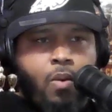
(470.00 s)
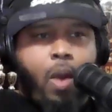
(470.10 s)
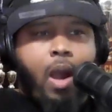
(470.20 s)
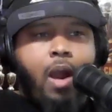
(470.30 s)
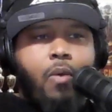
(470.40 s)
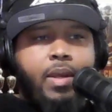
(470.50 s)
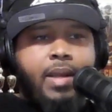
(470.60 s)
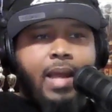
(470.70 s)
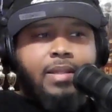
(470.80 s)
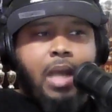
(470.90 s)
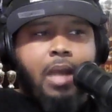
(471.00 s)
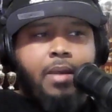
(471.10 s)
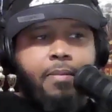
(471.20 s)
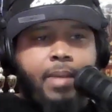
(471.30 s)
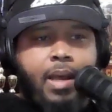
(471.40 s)
why are we not
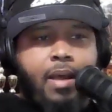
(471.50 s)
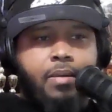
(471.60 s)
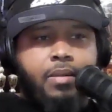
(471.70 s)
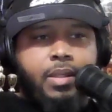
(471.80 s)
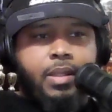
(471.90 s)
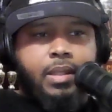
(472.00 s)
talking about